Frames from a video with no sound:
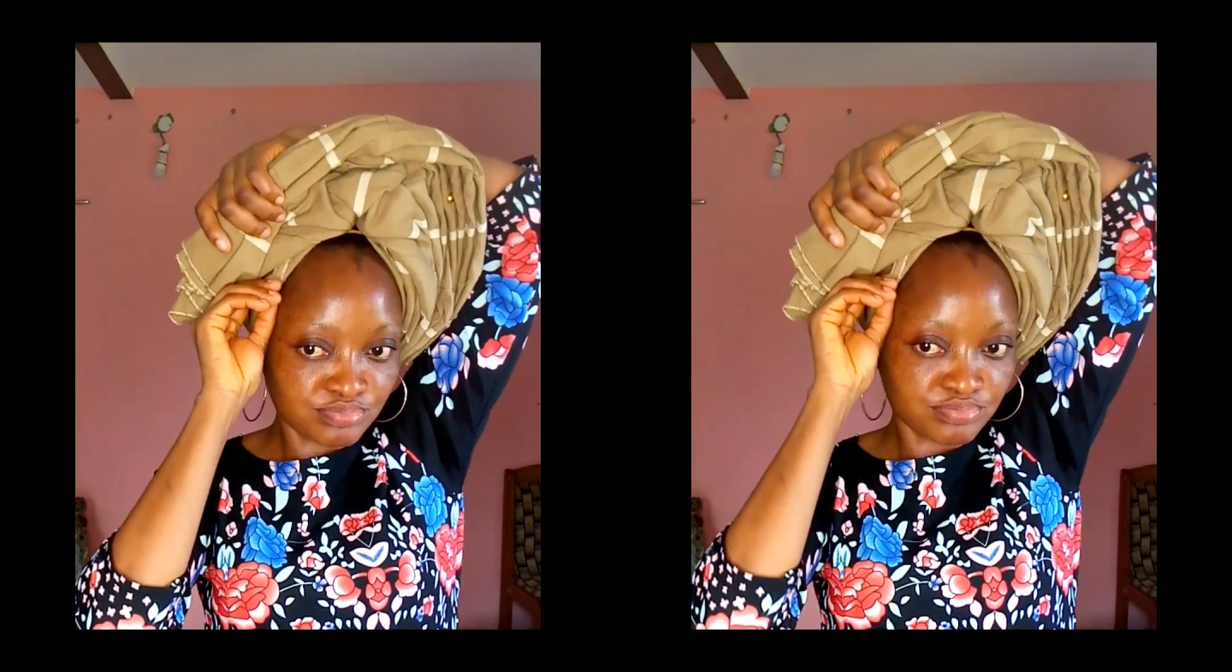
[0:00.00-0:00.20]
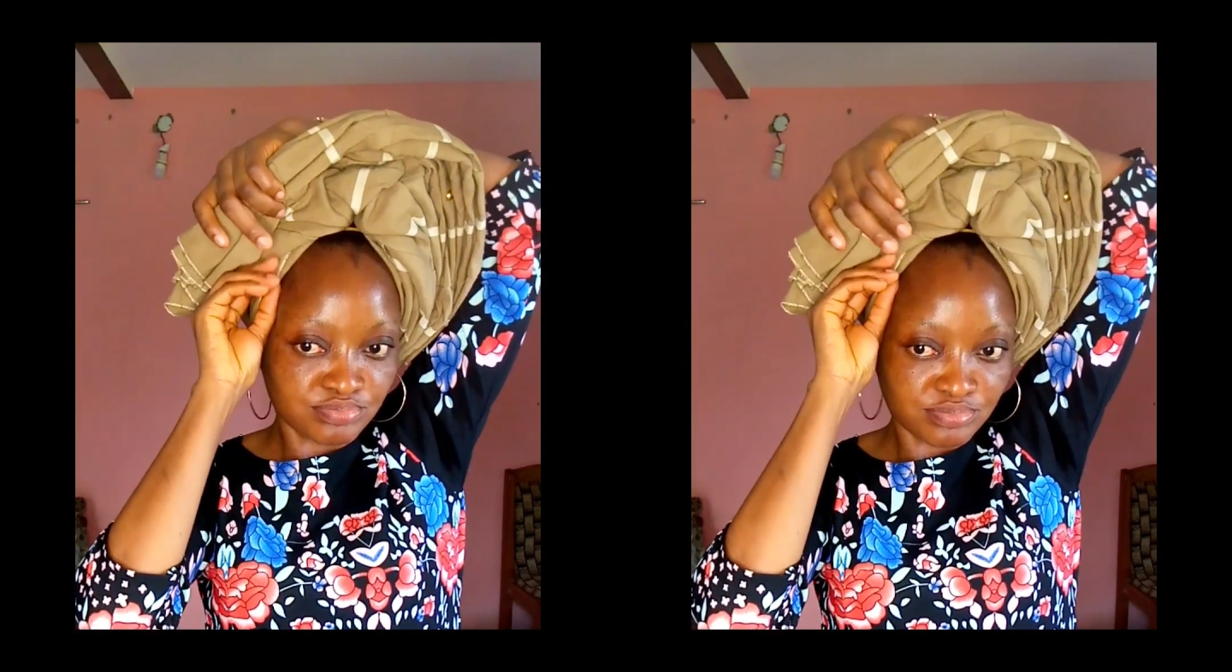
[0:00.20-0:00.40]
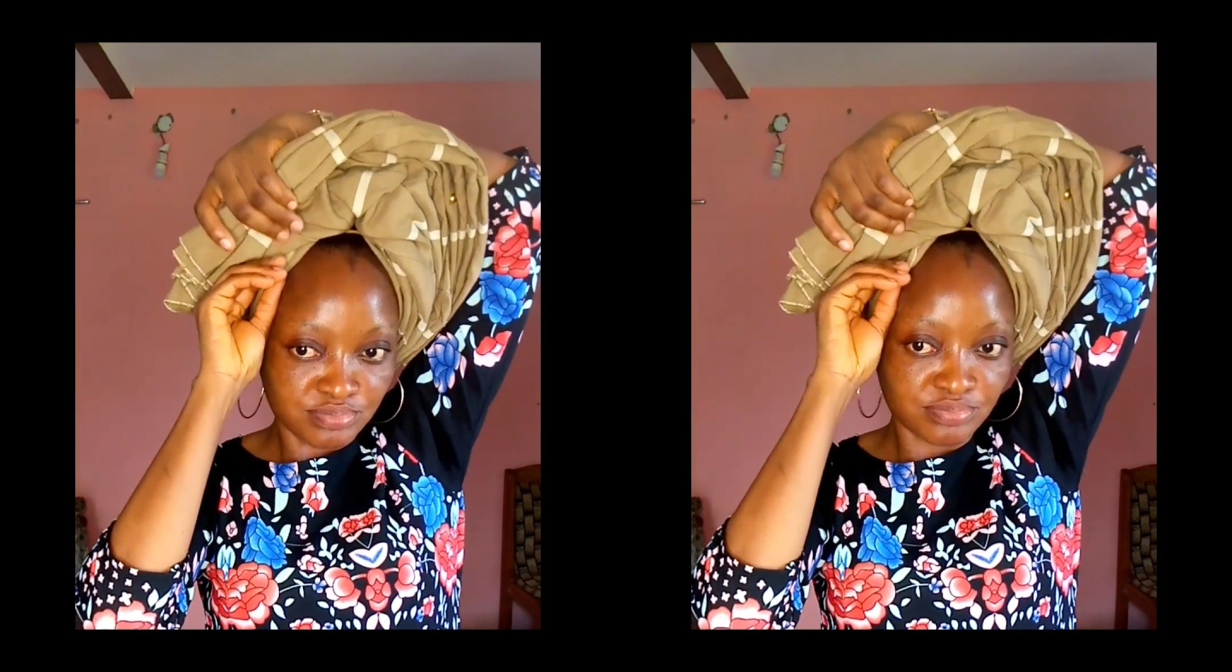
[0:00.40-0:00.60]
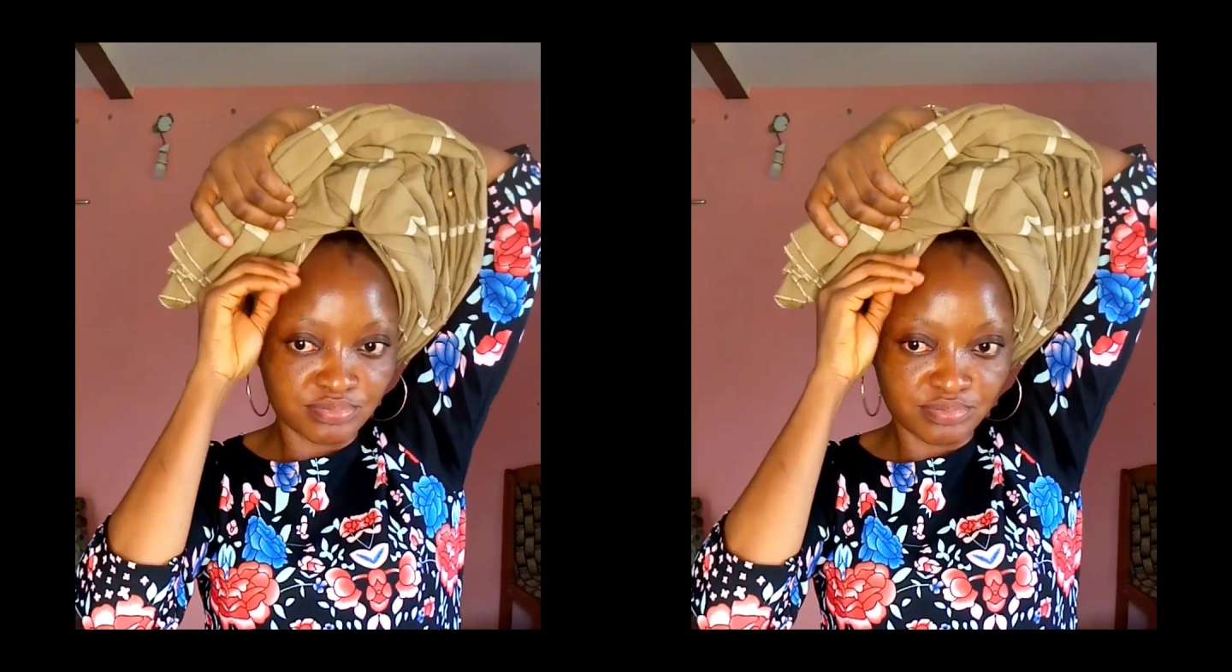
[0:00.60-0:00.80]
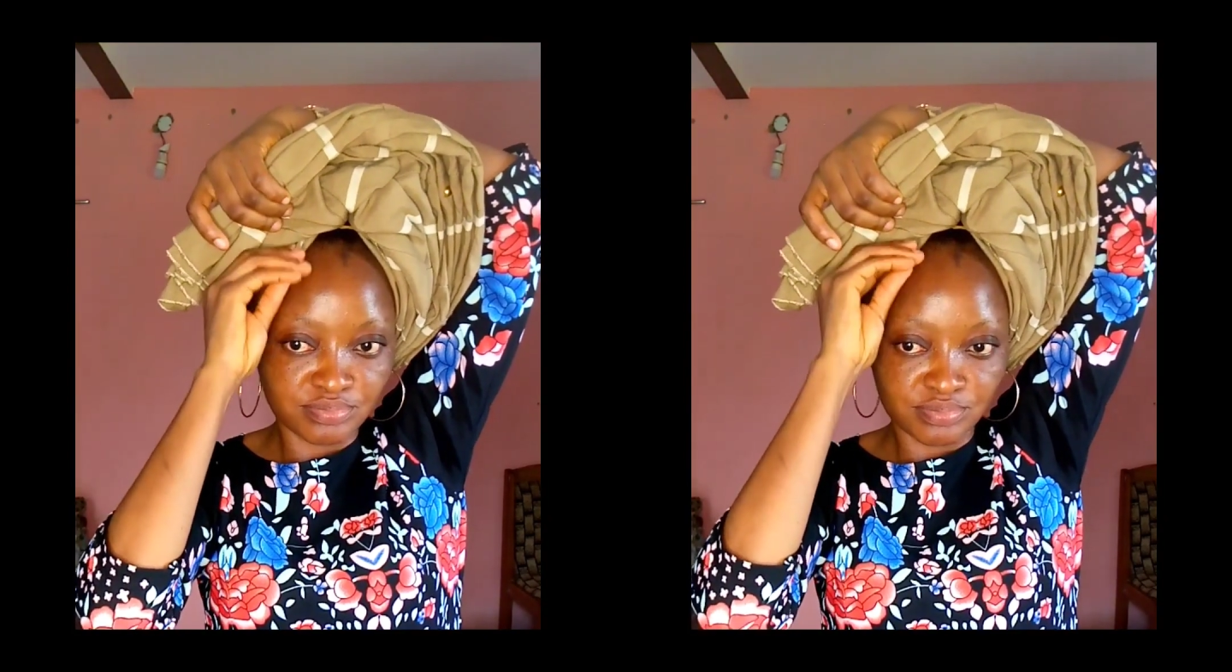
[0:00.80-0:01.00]
Just
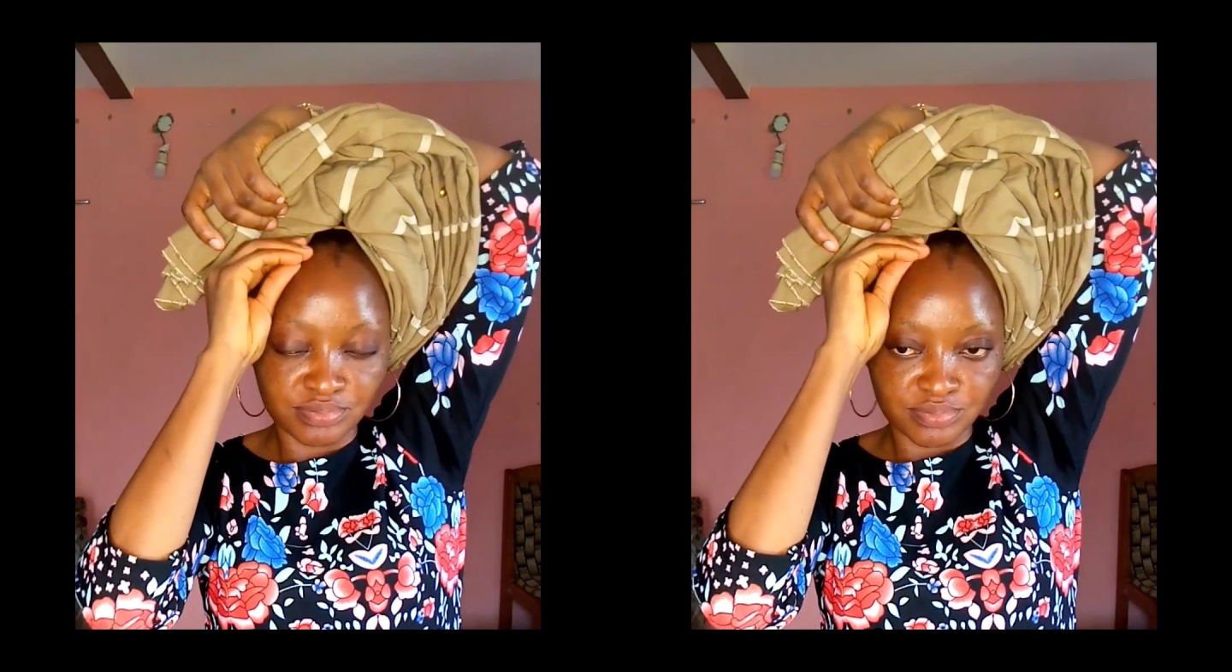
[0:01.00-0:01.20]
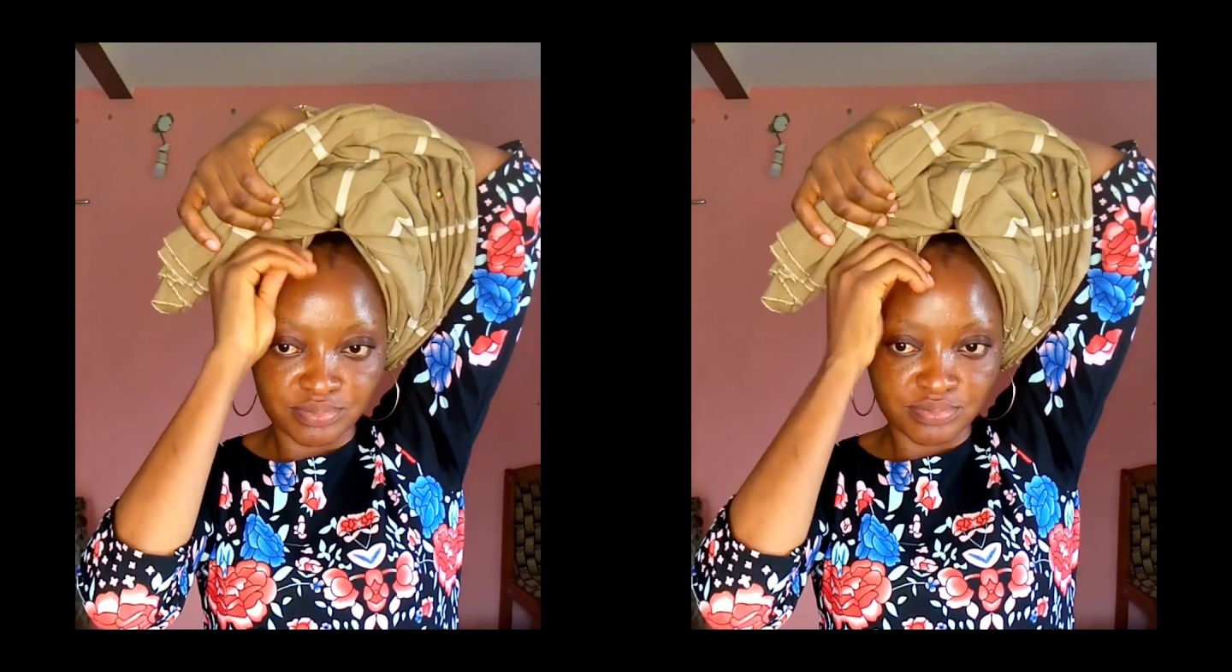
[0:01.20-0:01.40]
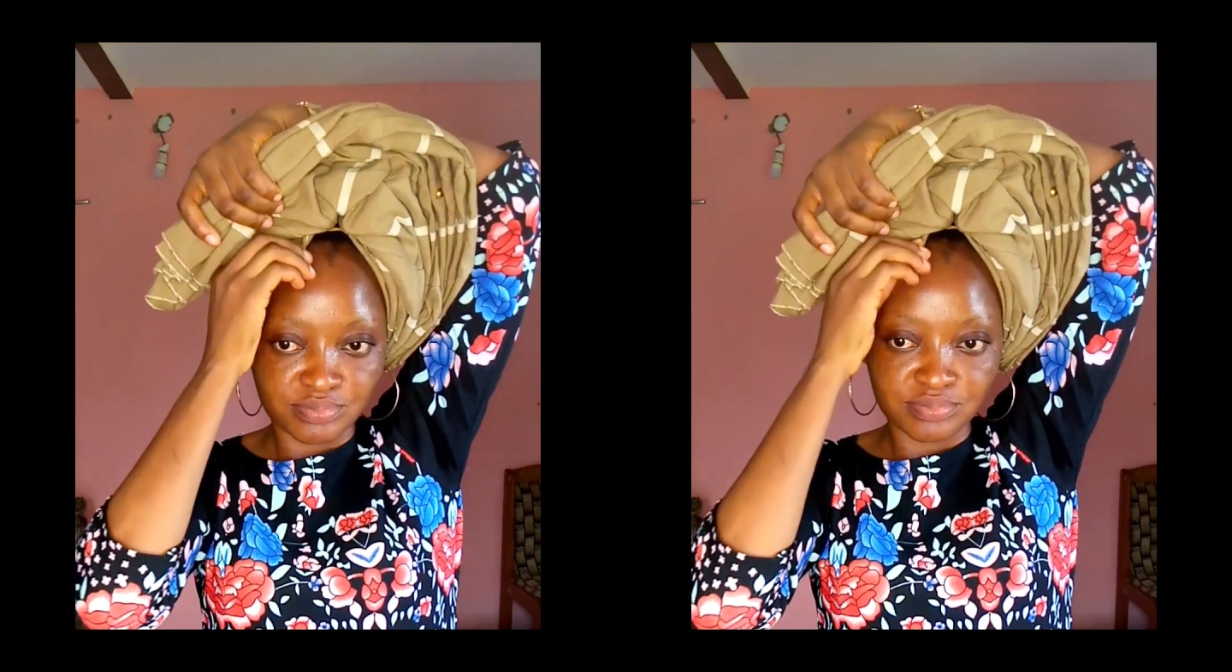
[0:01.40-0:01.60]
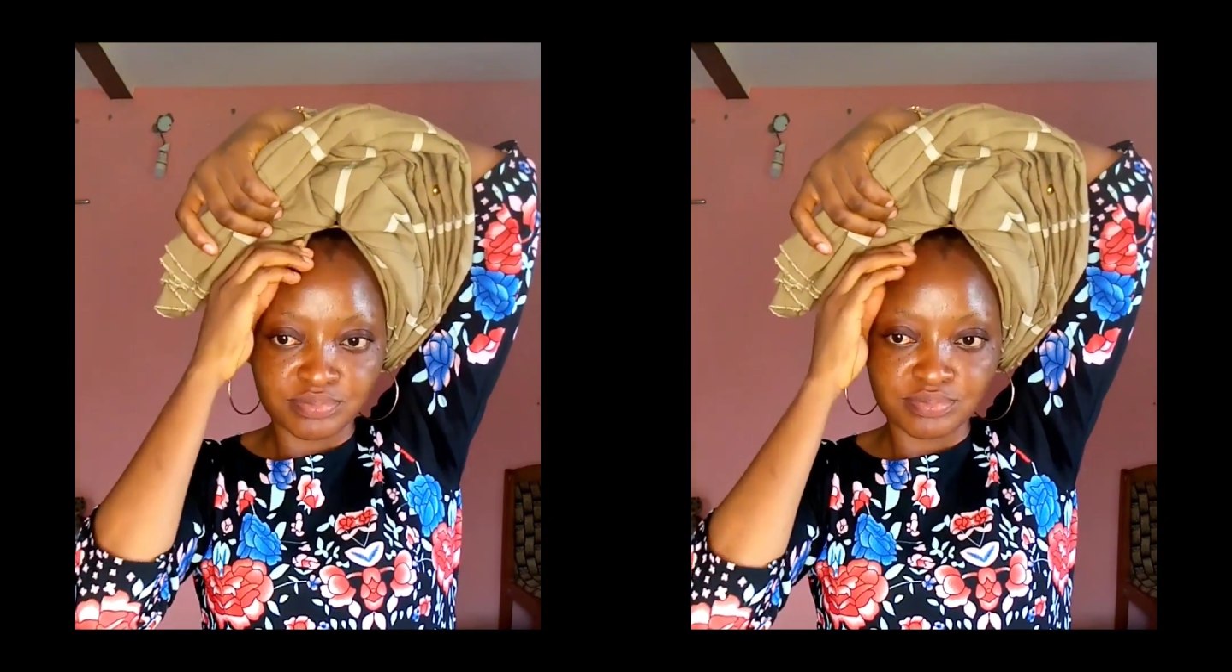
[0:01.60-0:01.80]
split down. Don't mind my voice,